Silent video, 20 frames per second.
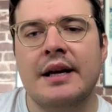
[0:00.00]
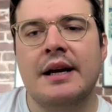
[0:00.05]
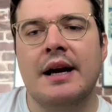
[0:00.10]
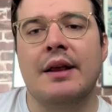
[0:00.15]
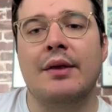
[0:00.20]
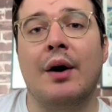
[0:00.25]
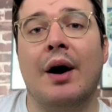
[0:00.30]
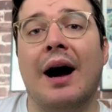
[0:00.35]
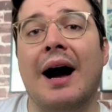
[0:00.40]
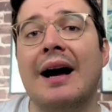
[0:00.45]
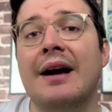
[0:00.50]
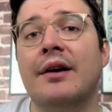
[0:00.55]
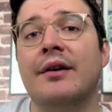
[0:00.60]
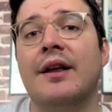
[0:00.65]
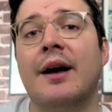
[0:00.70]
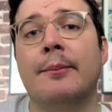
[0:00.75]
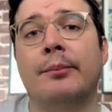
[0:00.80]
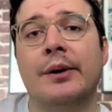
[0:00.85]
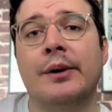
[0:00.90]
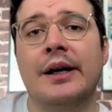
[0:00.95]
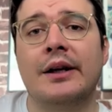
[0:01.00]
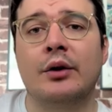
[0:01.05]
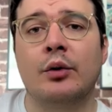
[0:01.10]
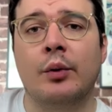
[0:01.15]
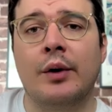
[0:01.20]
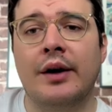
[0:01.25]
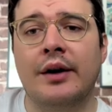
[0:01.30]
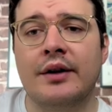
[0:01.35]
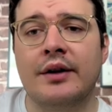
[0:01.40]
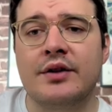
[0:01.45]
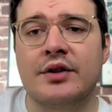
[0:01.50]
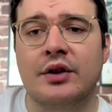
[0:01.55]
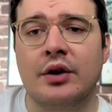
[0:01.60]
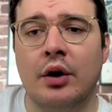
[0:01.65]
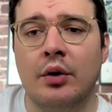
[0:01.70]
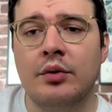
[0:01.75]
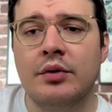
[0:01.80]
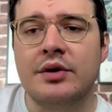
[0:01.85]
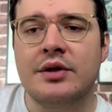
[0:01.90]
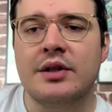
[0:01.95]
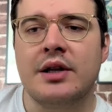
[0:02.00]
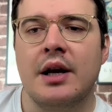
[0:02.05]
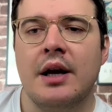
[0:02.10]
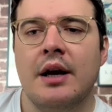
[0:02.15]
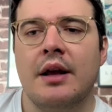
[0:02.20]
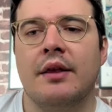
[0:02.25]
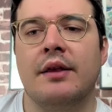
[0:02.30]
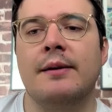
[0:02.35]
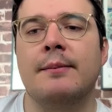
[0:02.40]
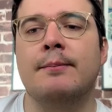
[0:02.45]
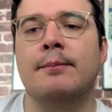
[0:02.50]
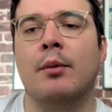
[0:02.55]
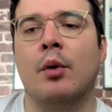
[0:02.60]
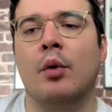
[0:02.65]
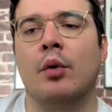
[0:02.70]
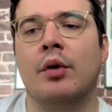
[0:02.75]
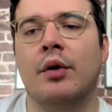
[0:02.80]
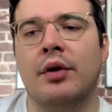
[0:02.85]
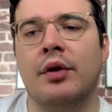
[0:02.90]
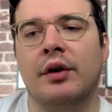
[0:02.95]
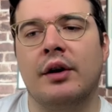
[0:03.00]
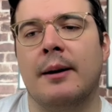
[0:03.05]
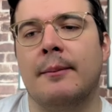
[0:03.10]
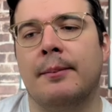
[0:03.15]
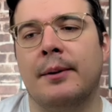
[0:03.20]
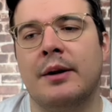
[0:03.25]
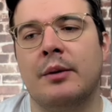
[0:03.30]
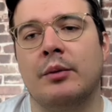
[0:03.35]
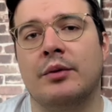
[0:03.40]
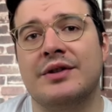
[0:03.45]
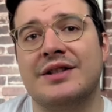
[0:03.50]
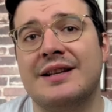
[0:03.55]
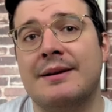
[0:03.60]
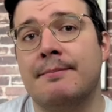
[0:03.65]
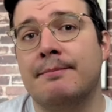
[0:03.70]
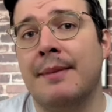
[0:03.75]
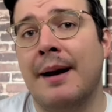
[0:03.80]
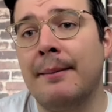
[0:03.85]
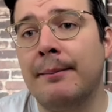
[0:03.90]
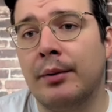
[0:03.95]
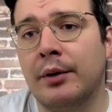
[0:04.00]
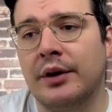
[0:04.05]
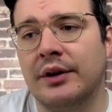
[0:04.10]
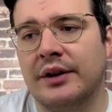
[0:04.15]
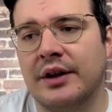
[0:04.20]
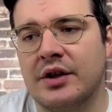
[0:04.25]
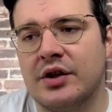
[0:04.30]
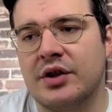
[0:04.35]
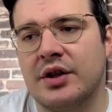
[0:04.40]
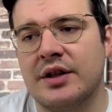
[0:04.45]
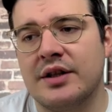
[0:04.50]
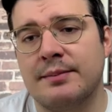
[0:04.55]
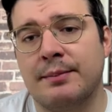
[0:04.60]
And the higher that brand awareness goes, the more the company will see member additions.